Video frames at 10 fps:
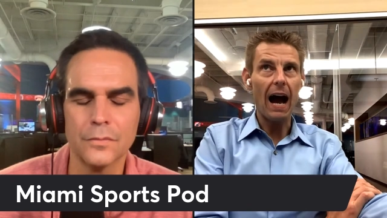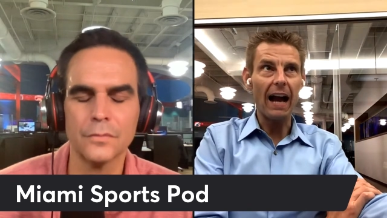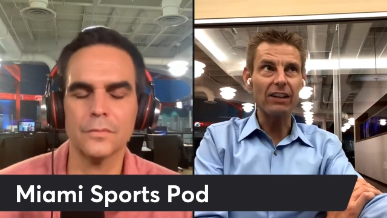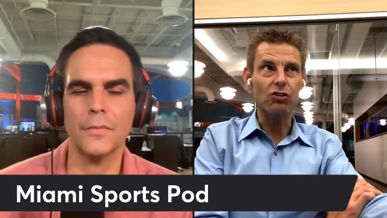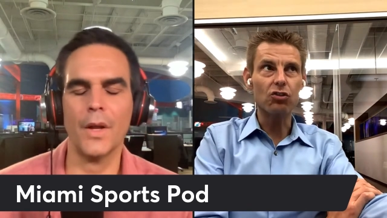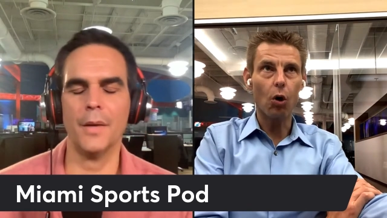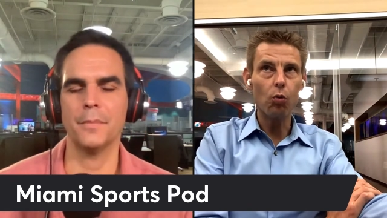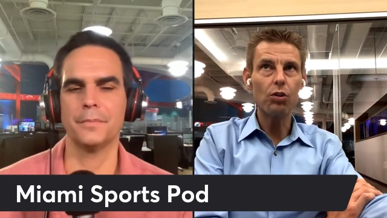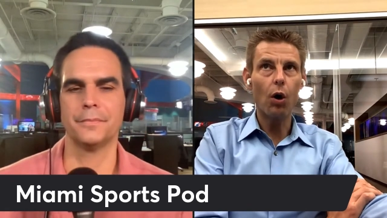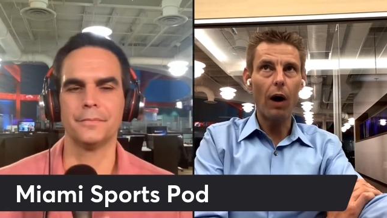Speaker 1: I yeah.
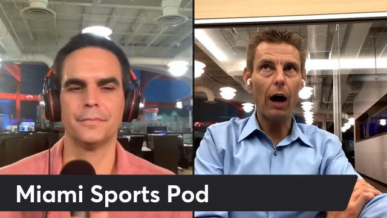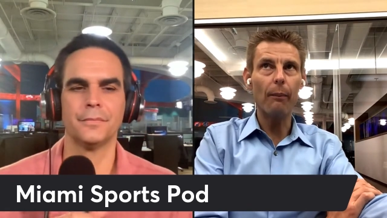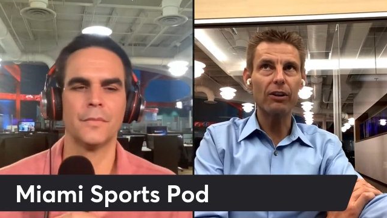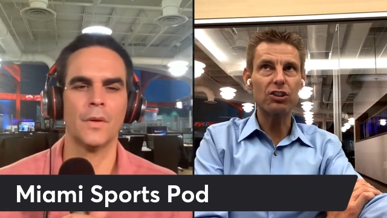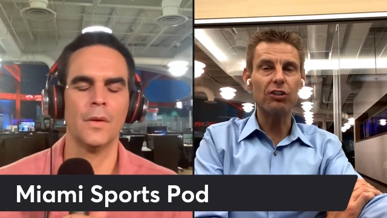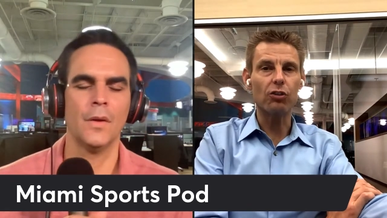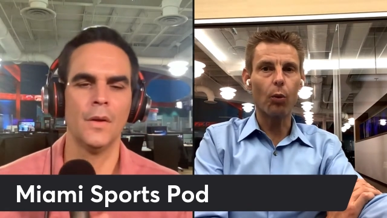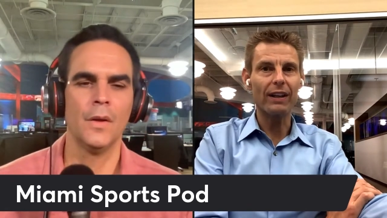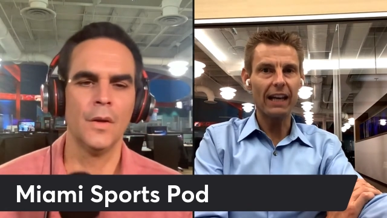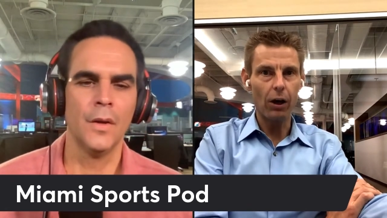don't know how much he's
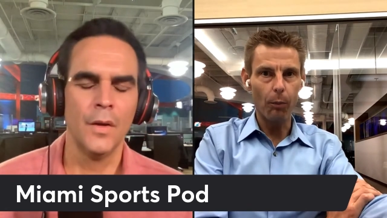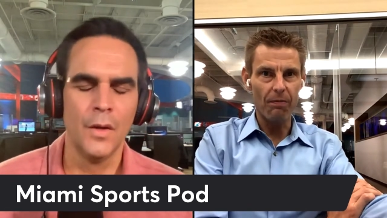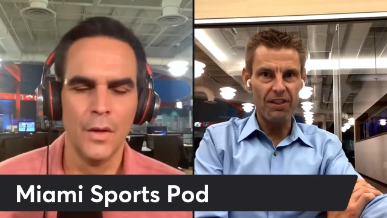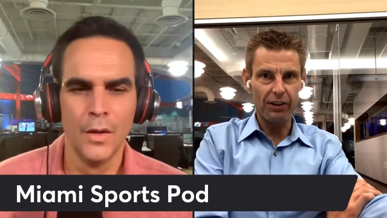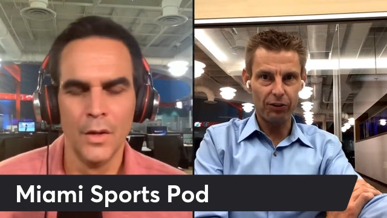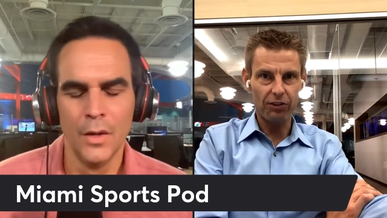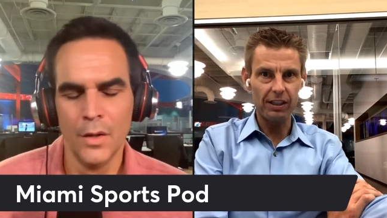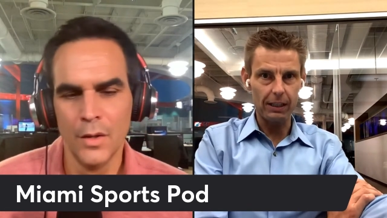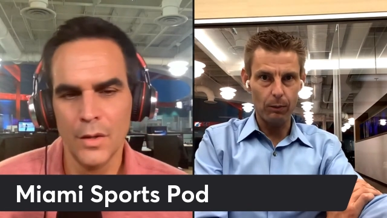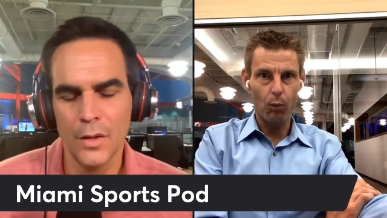going to help this
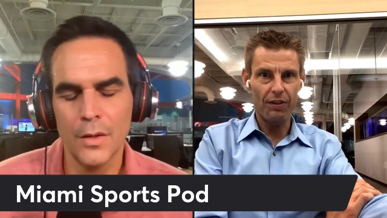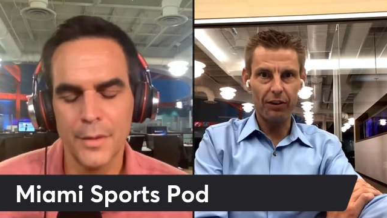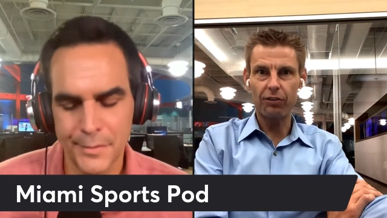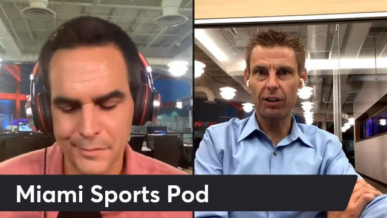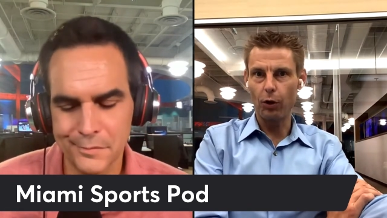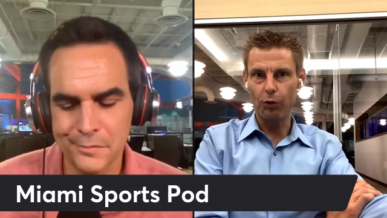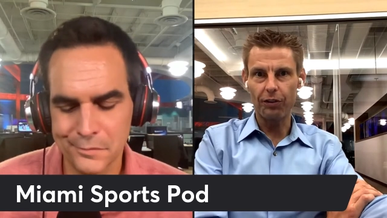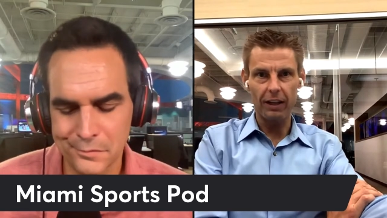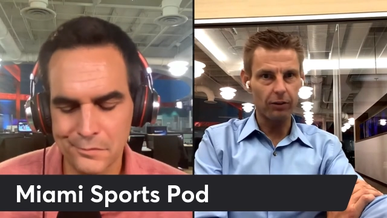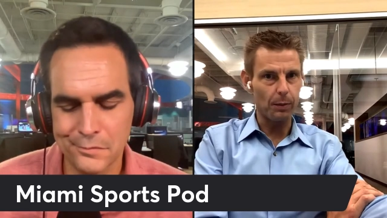team with his skill
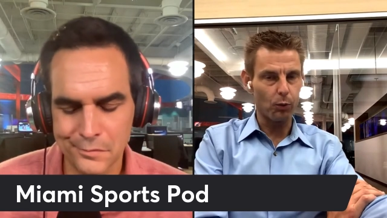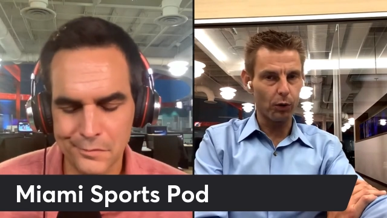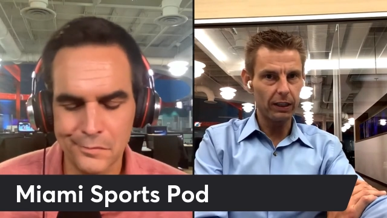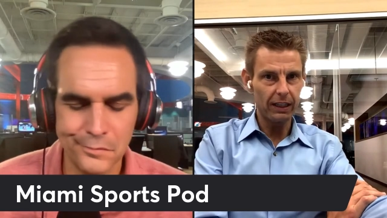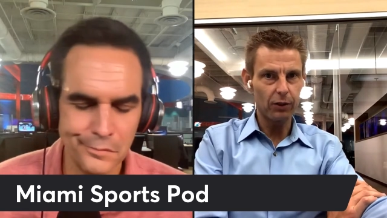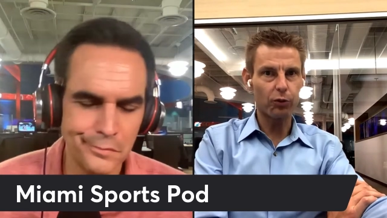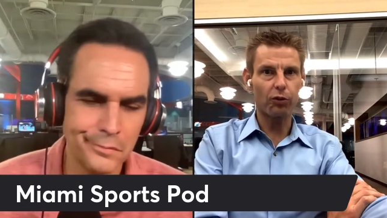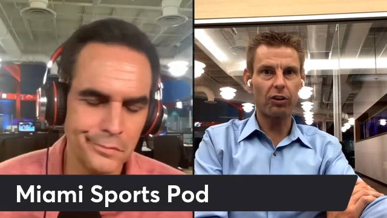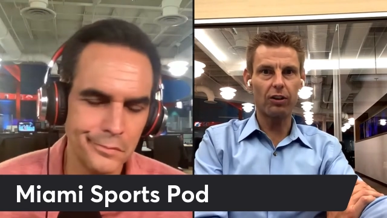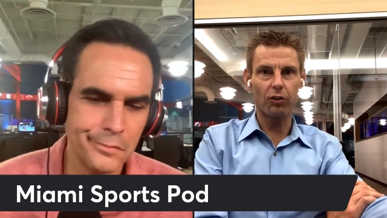set. It's going to be really
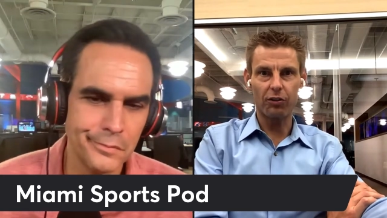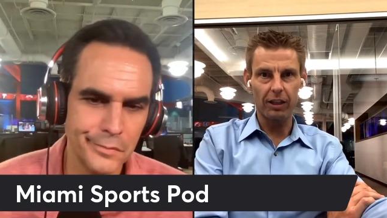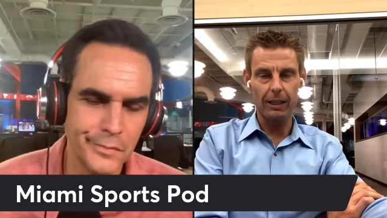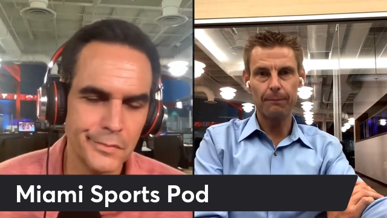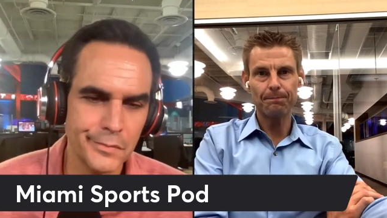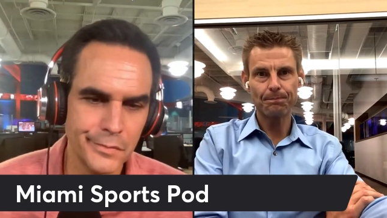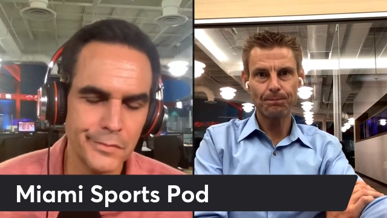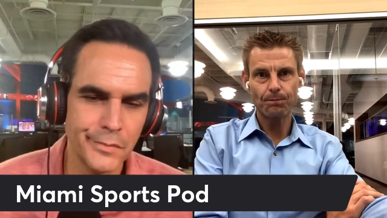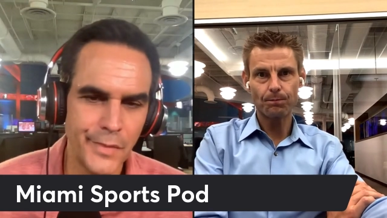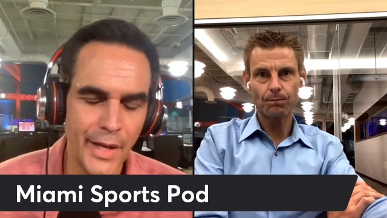interesting to see.
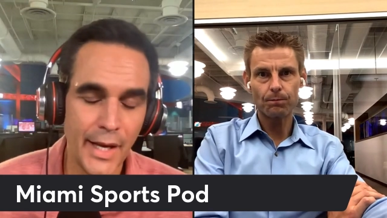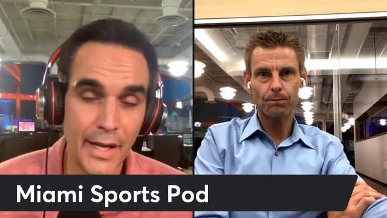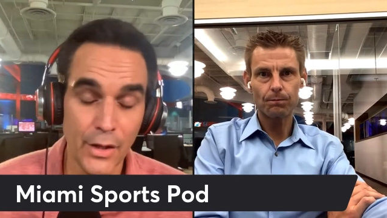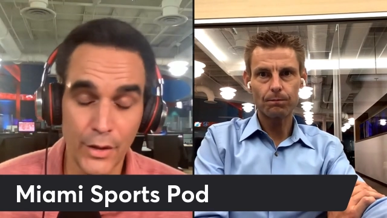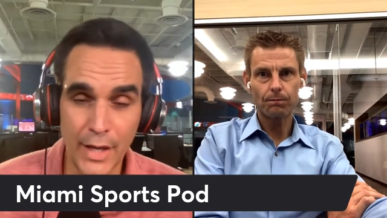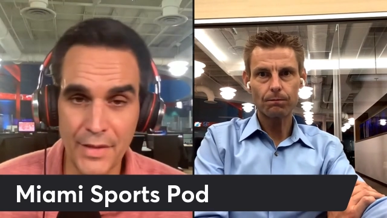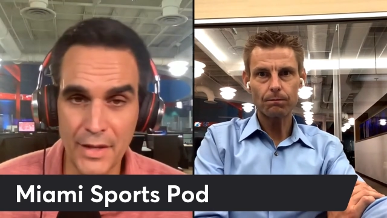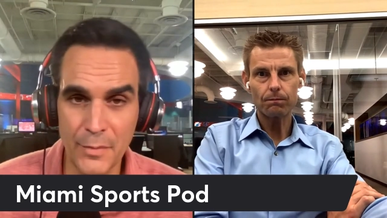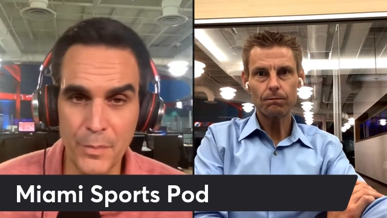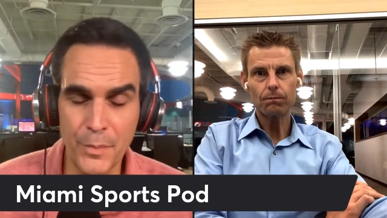
Speaker 2: Yeah, look, I
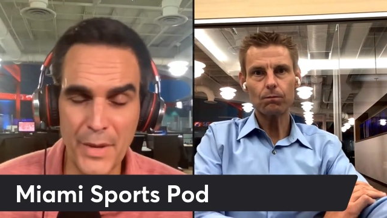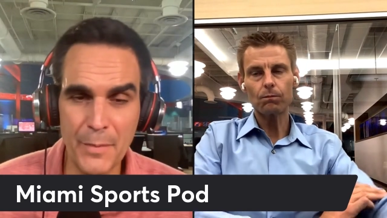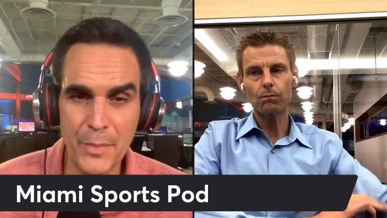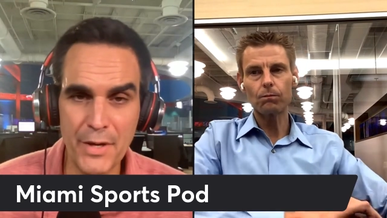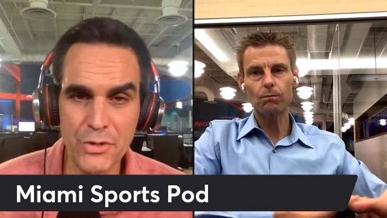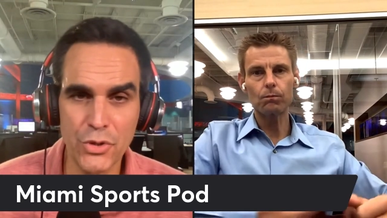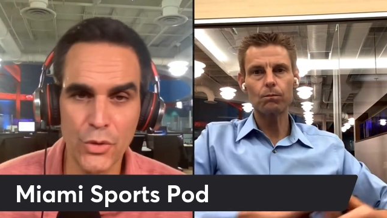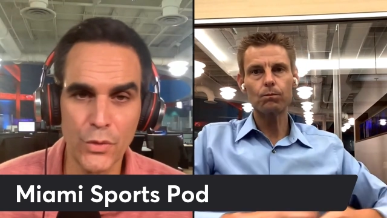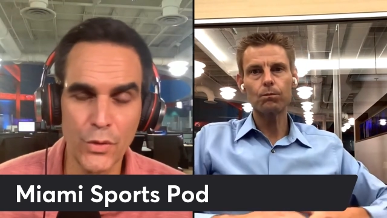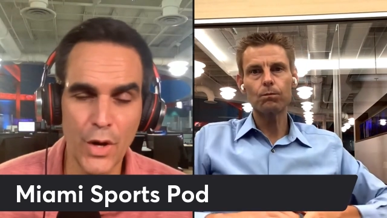think the big
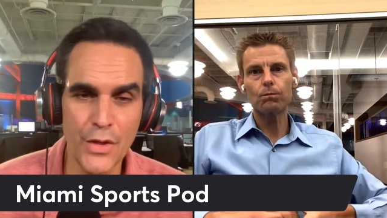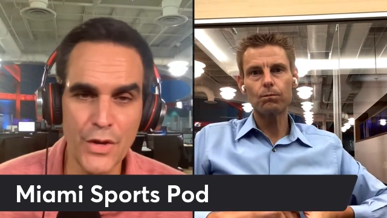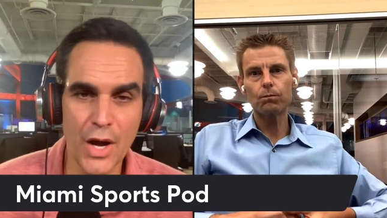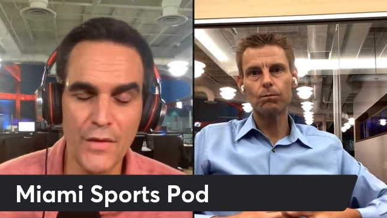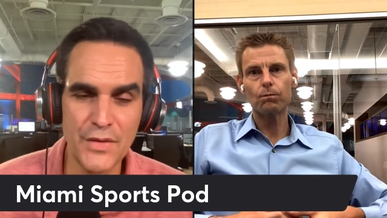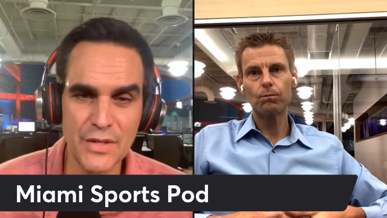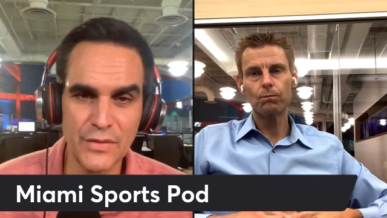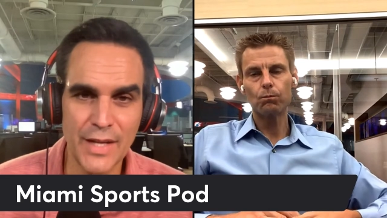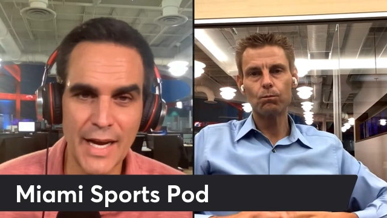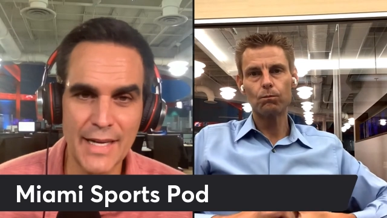picture on the
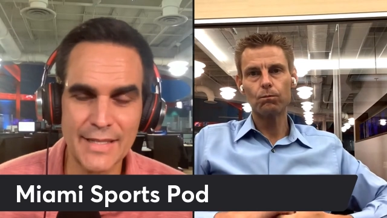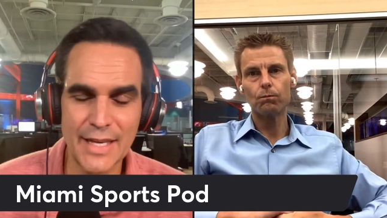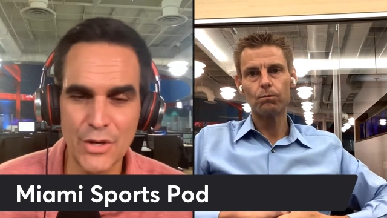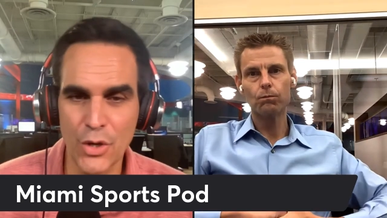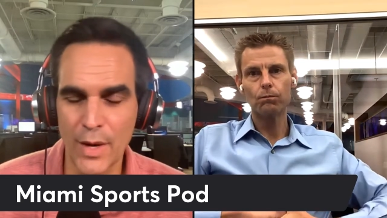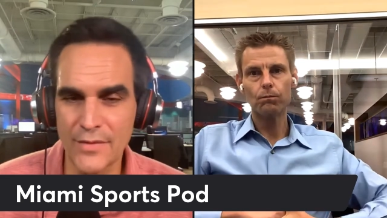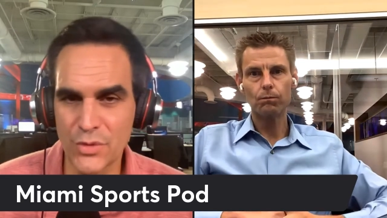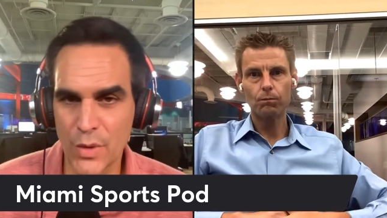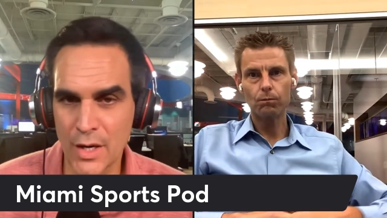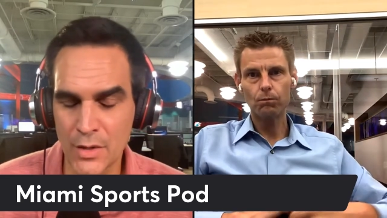offensive line is that you don't have
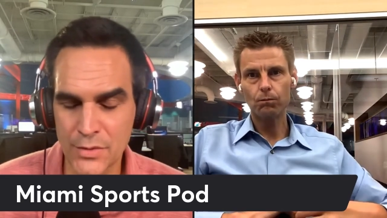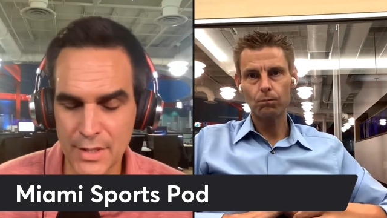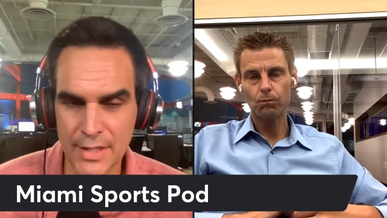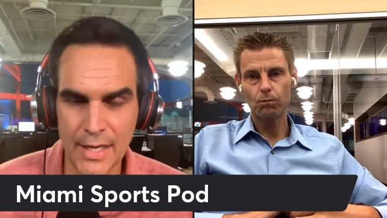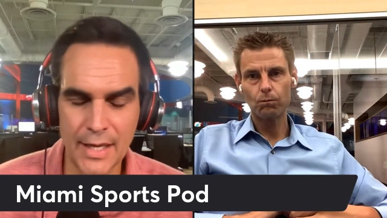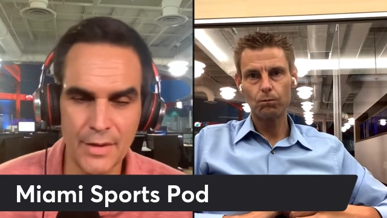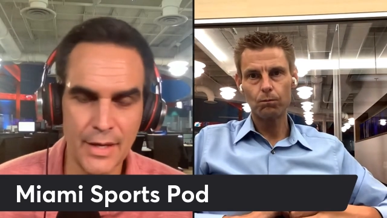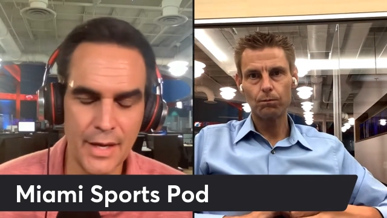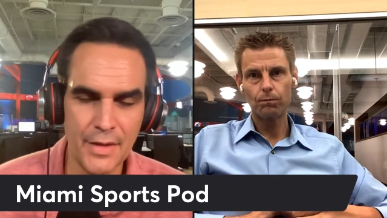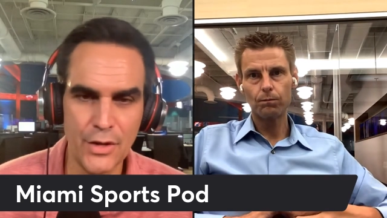Terron Armstead yet. I
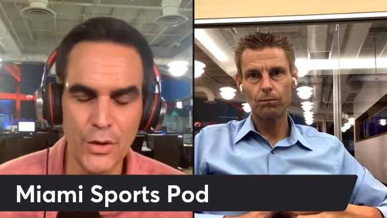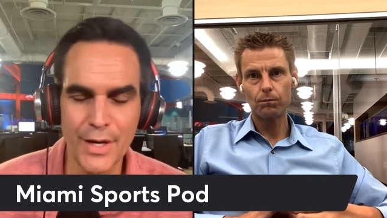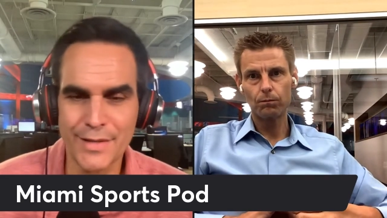think I think you're going to